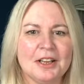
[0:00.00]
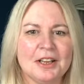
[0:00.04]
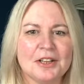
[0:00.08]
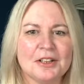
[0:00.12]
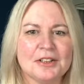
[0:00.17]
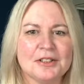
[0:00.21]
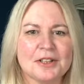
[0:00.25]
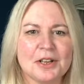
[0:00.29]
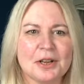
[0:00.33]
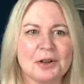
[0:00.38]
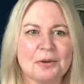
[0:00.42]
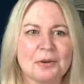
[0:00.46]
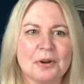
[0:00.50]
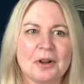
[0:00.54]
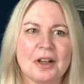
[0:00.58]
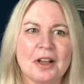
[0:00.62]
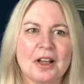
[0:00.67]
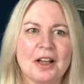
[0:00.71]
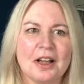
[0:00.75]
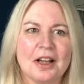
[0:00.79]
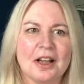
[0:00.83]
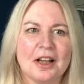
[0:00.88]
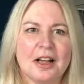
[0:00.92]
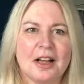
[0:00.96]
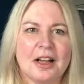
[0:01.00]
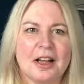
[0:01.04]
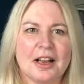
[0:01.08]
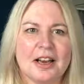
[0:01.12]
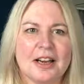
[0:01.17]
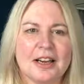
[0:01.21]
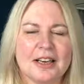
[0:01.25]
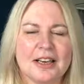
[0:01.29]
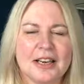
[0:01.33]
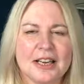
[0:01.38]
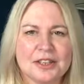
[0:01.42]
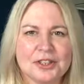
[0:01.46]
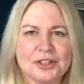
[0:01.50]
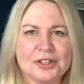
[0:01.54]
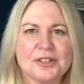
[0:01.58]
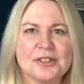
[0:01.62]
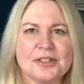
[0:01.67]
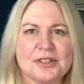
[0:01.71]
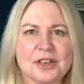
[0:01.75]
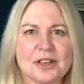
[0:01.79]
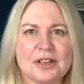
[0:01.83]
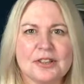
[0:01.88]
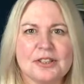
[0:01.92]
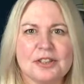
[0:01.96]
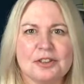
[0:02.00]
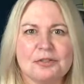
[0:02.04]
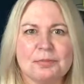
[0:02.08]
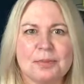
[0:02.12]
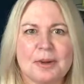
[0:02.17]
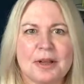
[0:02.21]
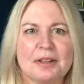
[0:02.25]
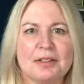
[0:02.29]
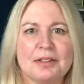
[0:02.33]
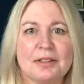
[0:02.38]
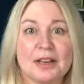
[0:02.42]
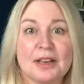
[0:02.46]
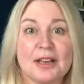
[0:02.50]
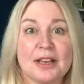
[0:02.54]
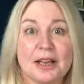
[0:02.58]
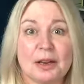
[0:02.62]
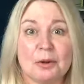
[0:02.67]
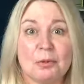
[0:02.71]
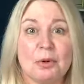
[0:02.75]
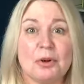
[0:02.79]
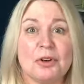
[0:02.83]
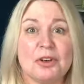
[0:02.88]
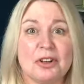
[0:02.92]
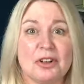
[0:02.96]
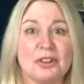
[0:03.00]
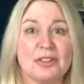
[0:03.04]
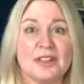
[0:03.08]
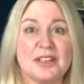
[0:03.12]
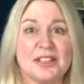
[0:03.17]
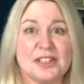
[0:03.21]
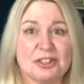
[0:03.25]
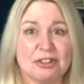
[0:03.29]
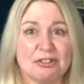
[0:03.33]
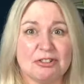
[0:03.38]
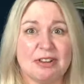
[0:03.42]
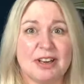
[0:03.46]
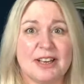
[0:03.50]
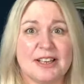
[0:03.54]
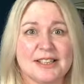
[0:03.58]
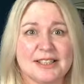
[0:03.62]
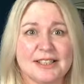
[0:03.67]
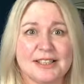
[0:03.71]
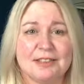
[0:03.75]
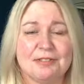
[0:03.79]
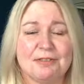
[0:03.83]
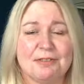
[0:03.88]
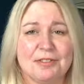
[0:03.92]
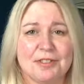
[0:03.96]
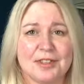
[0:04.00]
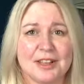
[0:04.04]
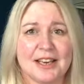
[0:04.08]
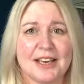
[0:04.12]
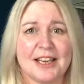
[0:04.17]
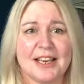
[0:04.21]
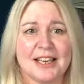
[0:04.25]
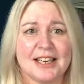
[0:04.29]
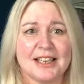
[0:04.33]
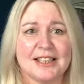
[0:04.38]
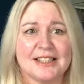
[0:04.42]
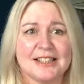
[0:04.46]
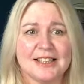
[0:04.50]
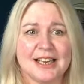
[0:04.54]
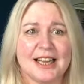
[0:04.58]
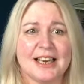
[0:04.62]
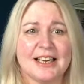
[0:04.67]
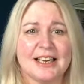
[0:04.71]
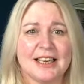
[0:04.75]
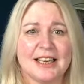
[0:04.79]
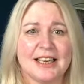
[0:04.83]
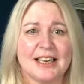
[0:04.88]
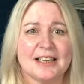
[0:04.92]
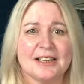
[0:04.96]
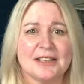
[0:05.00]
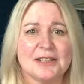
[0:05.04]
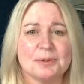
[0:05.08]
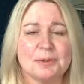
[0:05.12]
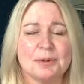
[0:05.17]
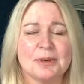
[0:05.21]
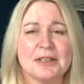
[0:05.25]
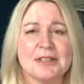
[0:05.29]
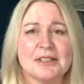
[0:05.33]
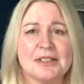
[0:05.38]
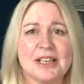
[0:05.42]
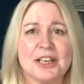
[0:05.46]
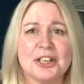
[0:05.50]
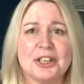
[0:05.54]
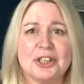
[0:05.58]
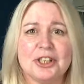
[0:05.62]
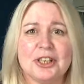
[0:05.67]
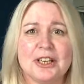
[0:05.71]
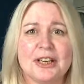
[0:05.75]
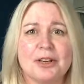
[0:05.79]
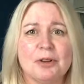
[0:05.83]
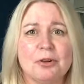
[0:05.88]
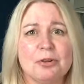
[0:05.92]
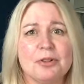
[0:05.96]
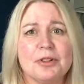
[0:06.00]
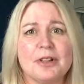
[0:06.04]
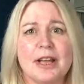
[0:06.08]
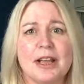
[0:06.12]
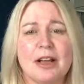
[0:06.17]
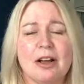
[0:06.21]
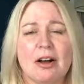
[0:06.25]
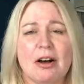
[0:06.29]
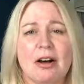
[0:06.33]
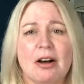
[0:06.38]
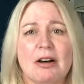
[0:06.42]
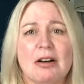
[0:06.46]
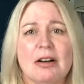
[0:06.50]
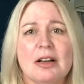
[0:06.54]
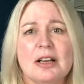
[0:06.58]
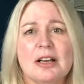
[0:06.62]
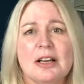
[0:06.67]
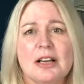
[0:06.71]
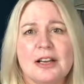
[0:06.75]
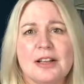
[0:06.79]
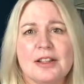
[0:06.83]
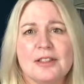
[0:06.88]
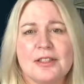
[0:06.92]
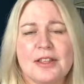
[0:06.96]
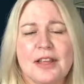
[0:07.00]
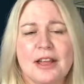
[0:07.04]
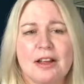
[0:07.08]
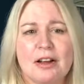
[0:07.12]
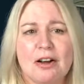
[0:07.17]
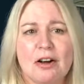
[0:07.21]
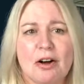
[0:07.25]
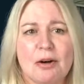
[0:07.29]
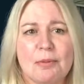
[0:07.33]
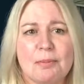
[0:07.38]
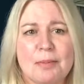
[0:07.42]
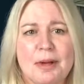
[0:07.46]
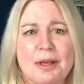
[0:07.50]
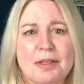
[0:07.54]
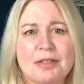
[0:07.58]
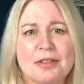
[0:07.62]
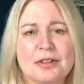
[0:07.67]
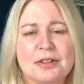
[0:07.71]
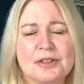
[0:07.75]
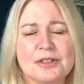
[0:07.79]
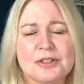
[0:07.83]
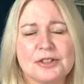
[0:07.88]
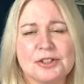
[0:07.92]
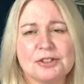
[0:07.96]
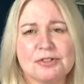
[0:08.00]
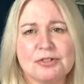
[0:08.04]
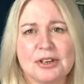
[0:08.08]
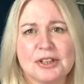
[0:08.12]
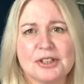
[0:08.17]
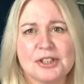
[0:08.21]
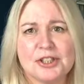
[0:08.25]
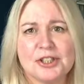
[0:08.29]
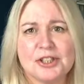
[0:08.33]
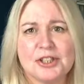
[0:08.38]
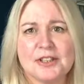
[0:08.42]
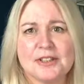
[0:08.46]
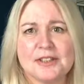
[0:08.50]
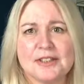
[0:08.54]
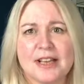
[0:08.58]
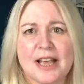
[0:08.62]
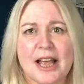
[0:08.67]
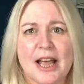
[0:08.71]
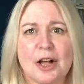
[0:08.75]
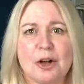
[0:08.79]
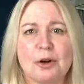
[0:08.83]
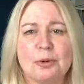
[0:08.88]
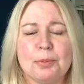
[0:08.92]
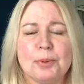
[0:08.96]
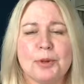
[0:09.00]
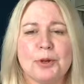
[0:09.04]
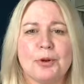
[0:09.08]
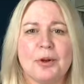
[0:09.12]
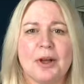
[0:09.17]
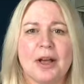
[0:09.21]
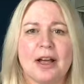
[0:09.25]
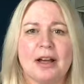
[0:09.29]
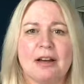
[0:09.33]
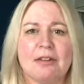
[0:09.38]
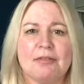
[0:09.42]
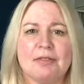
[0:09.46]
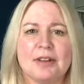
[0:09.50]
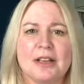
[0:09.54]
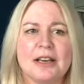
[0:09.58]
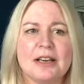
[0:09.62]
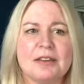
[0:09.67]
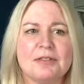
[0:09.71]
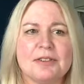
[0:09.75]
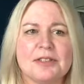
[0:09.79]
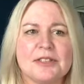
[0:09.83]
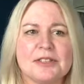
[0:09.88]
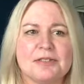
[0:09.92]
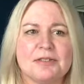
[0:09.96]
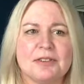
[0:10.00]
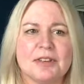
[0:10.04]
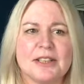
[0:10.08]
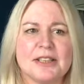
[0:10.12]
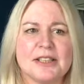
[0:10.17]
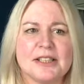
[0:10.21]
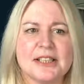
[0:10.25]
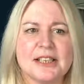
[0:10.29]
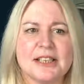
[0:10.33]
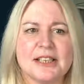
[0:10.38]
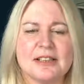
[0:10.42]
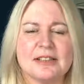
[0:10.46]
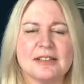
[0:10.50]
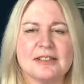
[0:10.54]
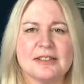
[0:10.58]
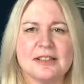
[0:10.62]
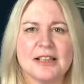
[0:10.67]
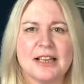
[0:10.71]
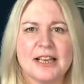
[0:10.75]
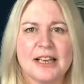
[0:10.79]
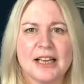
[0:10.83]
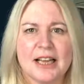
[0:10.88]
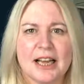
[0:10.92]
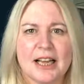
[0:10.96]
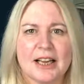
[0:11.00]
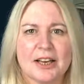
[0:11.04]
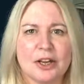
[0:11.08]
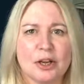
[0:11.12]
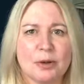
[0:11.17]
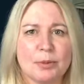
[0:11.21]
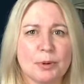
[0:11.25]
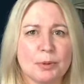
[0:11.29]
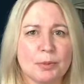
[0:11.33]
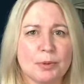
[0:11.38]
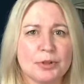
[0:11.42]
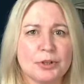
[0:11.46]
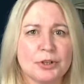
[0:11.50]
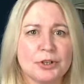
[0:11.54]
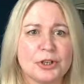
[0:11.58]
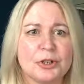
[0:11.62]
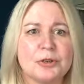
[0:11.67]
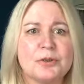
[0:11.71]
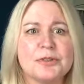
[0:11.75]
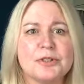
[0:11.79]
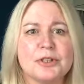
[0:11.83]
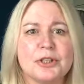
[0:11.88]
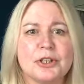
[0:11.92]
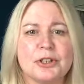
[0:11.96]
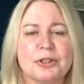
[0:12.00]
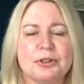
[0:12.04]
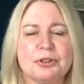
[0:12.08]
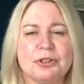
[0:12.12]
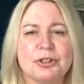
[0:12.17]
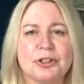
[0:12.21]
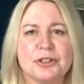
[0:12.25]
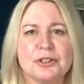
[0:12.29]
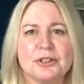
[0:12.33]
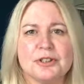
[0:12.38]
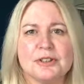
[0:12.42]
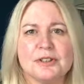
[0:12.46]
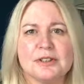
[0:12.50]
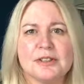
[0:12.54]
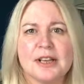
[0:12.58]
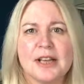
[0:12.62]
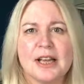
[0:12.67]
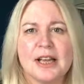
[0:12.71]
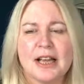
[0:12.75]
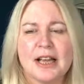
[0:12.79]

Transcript: So let's just start off by thinking, what are these creative thinking techniques? Well, essentially all they are methods and strategies that help you have innovative ideas and come up with new solutions.